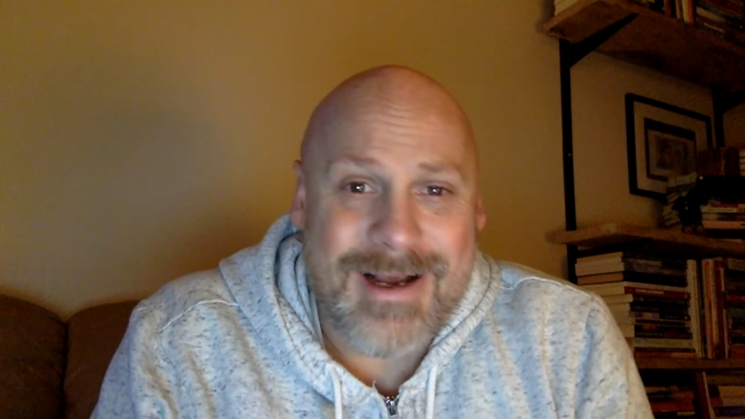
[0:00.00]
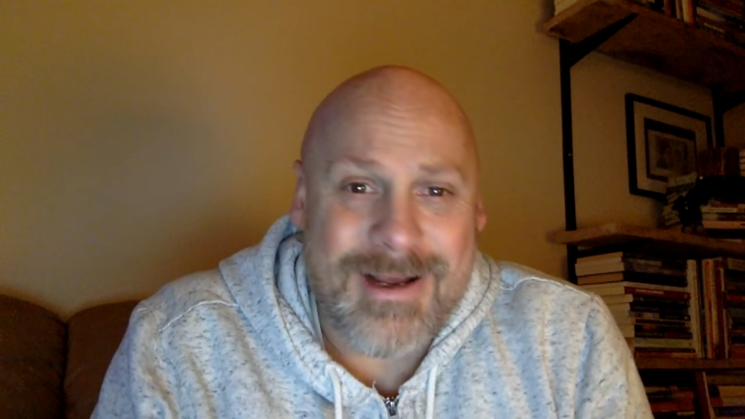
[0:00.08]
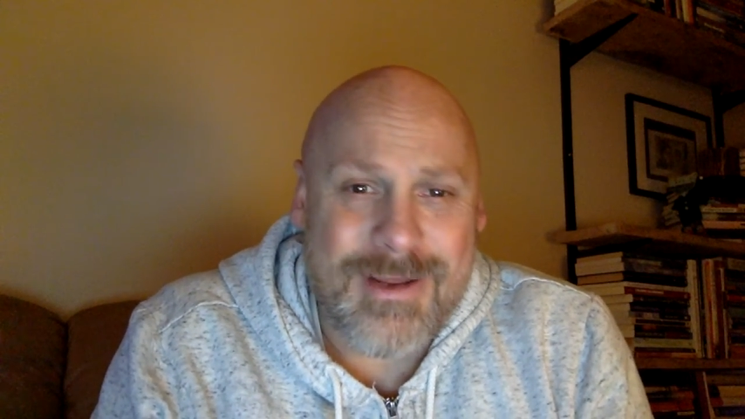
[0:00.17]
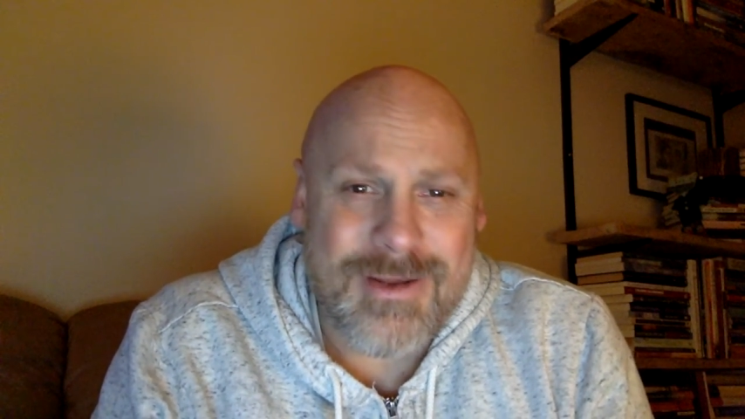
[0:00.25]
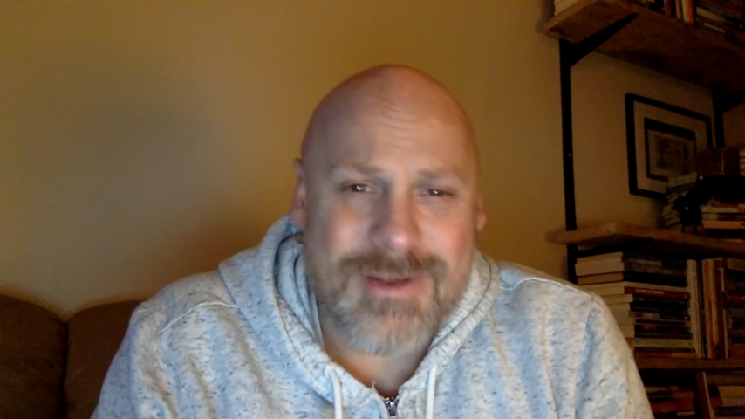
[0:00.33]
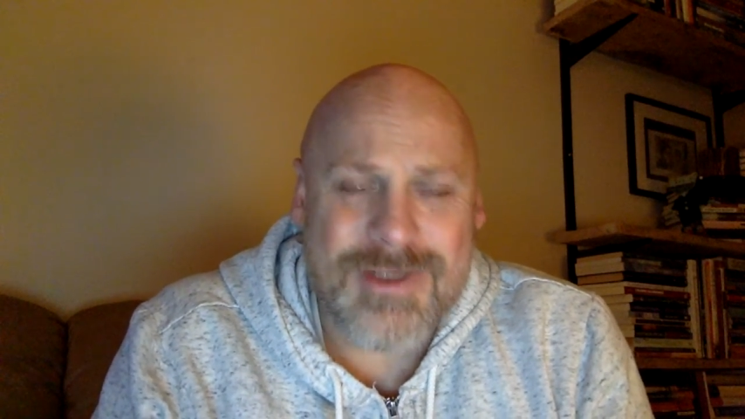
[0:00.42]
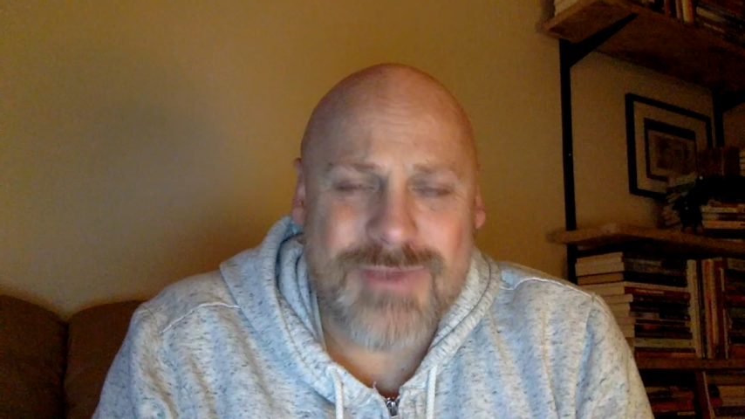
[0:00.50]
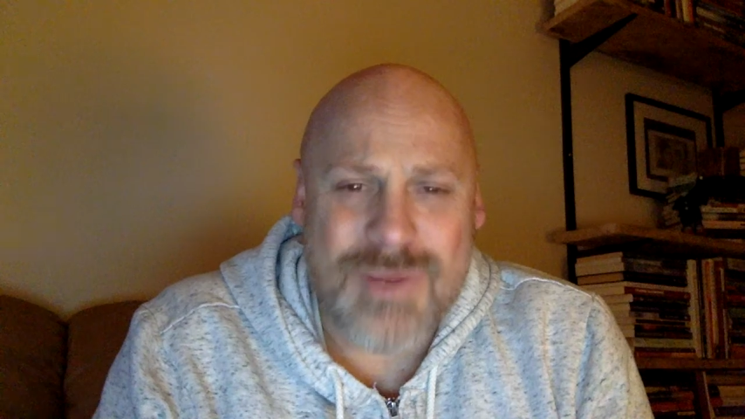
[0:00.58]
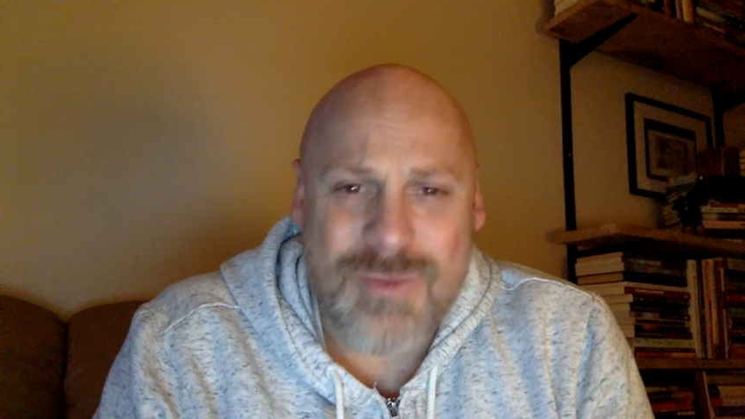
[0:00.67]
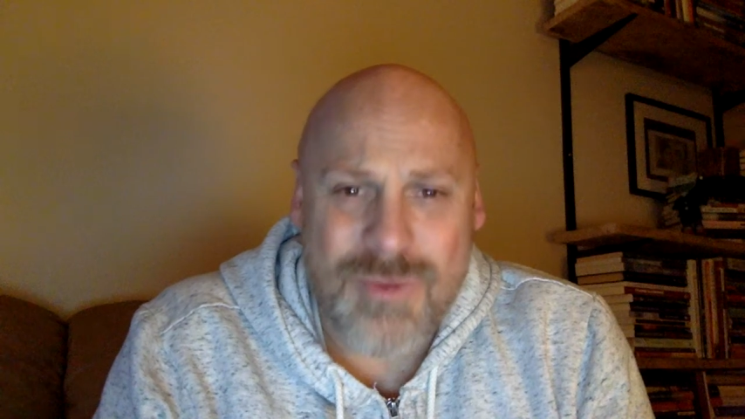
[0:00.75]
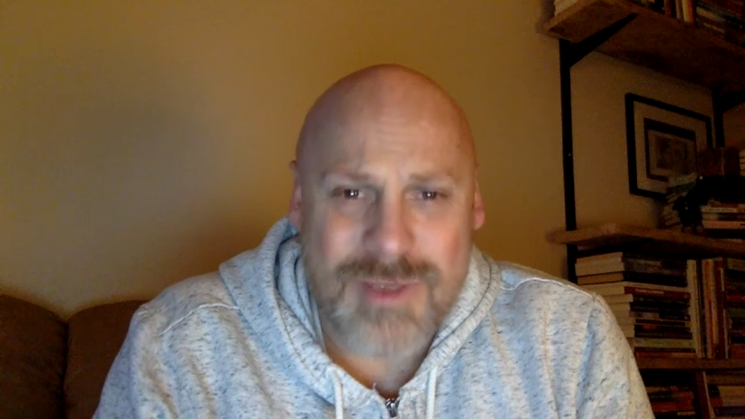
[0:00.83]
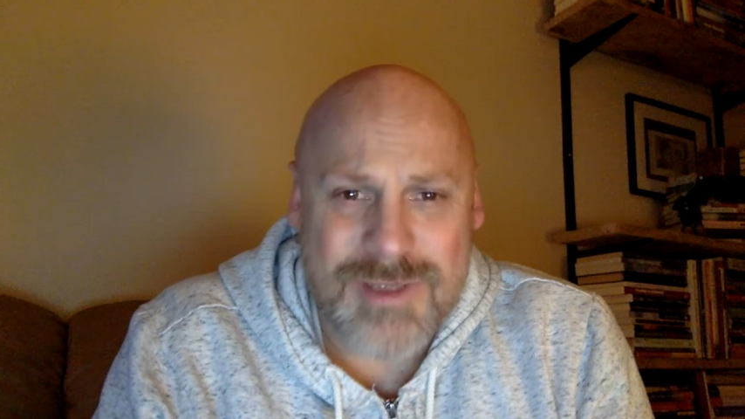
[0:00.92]
uh, they're just way
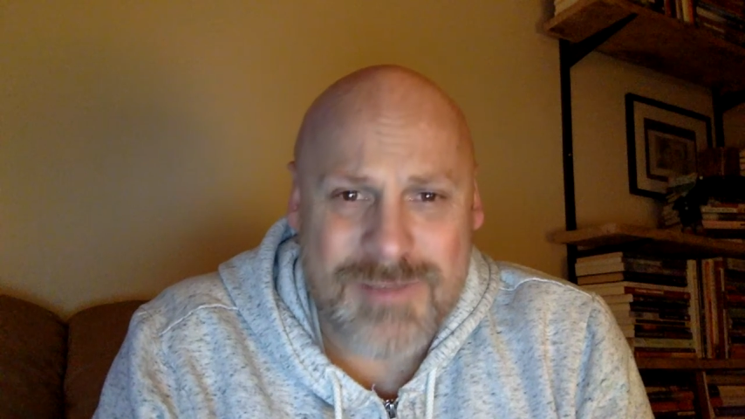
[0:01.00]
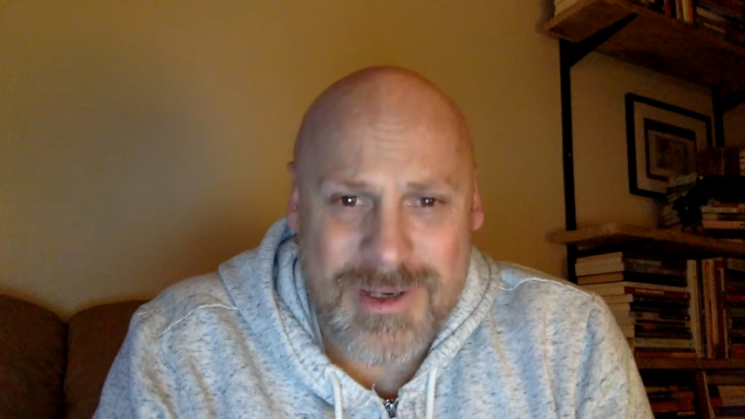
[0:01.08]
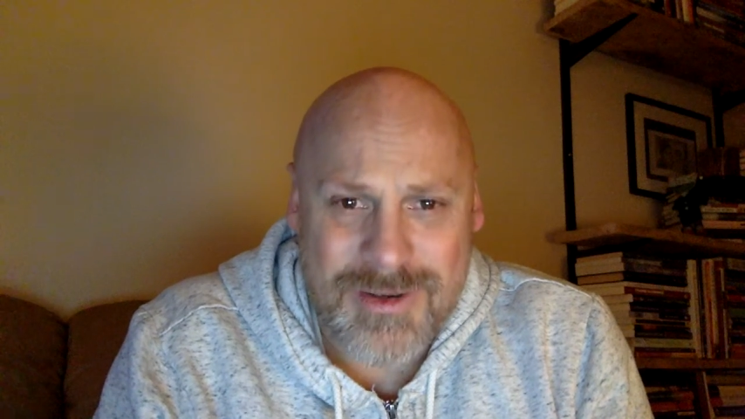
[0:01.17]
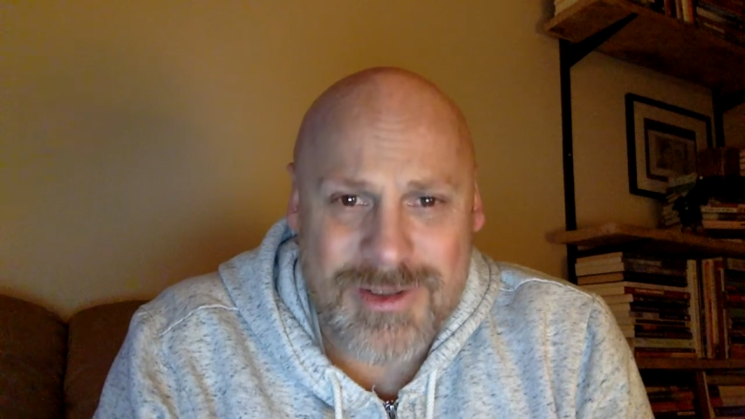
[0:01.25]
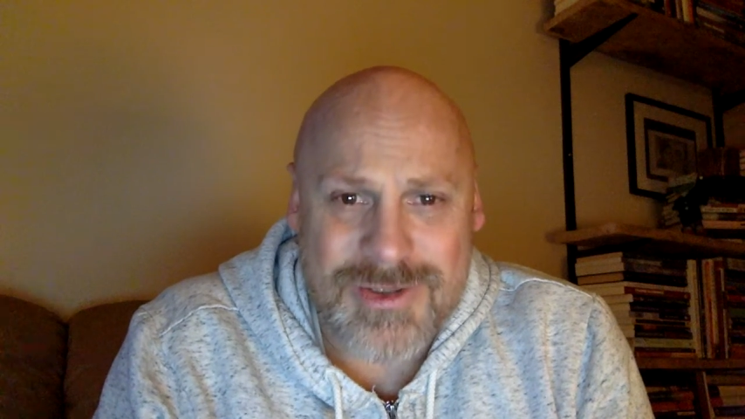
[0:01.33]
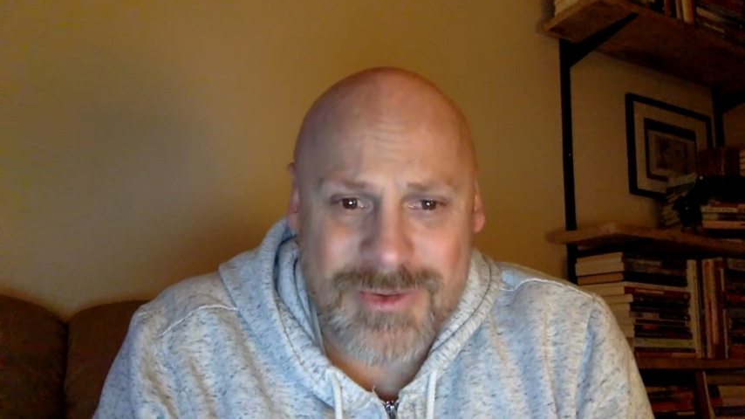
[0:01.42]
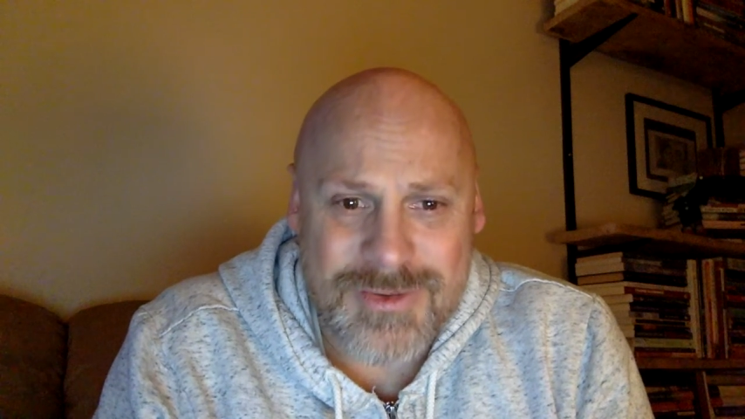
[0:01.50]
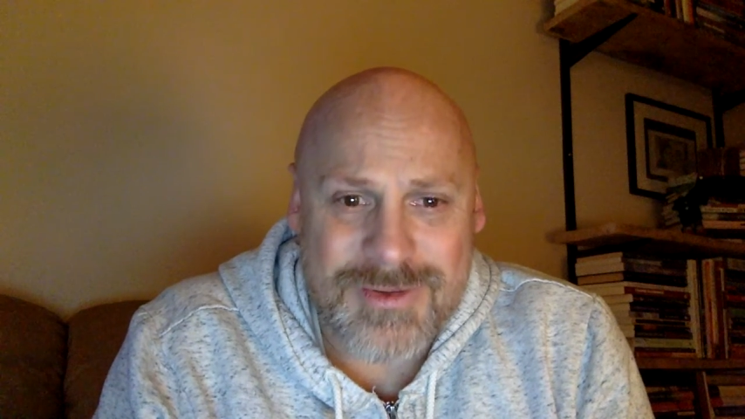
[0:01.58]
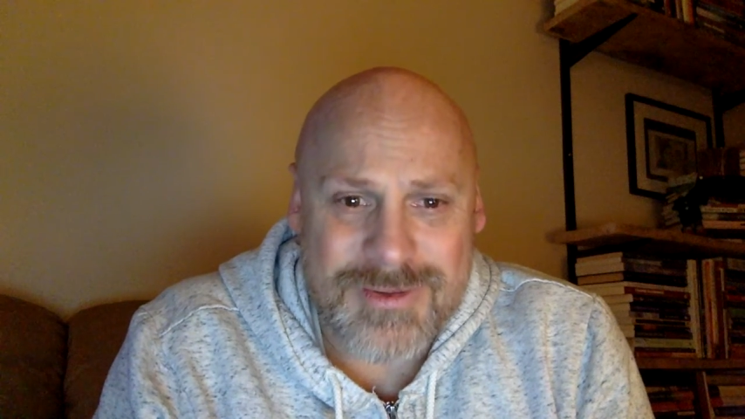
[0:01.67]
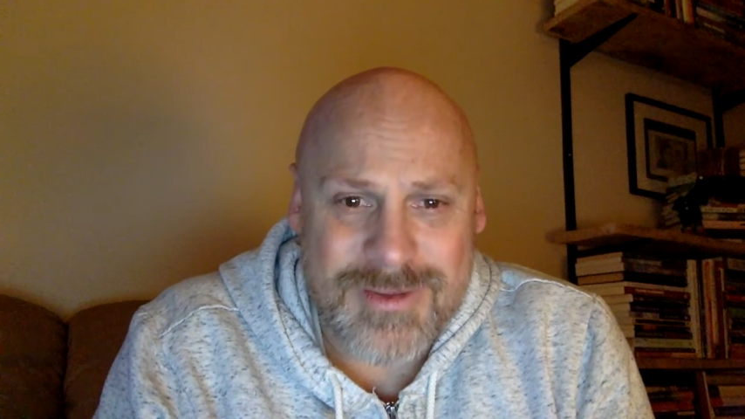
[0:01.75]
more spiritual